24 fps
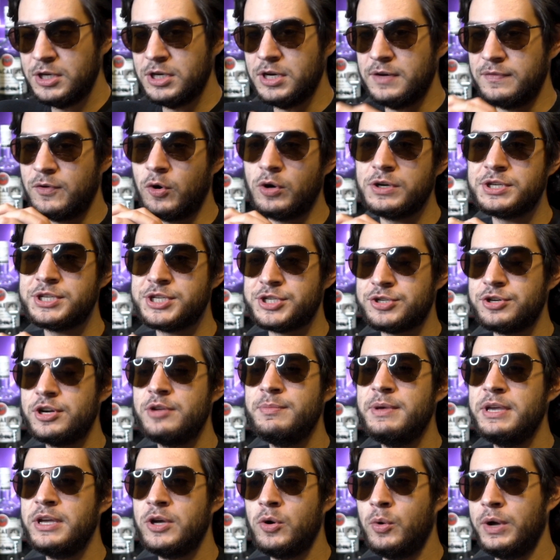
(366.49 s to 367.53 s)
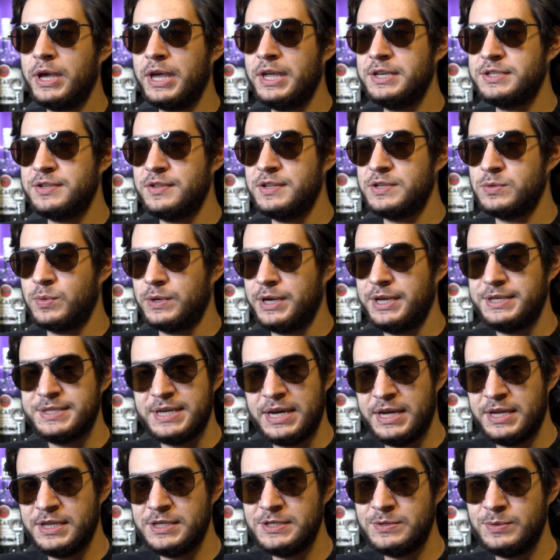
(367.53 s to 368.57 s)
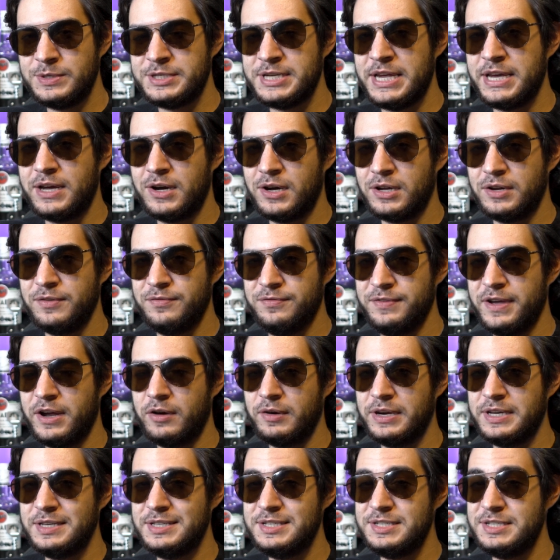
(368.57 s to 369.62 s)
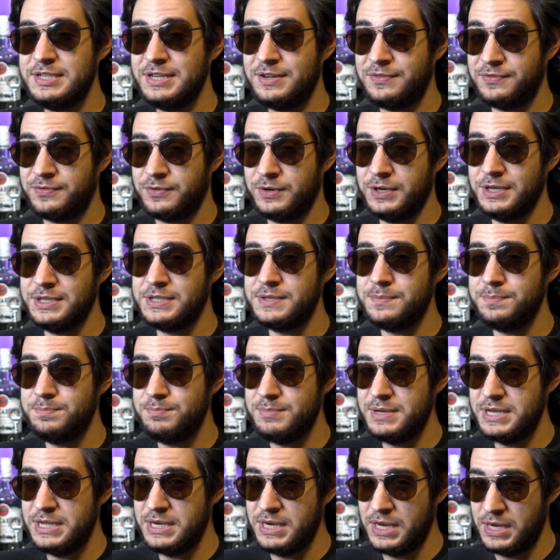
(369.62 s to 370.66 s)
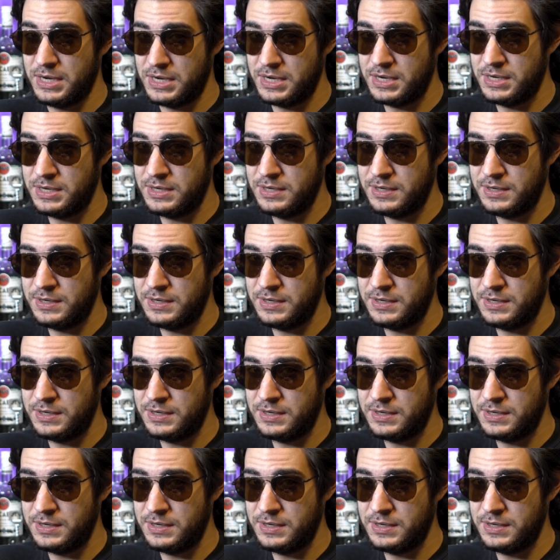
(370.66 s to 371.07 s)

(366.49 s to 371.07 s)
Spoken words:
Of course, streaming going into the 2010s would take on a very different meaning.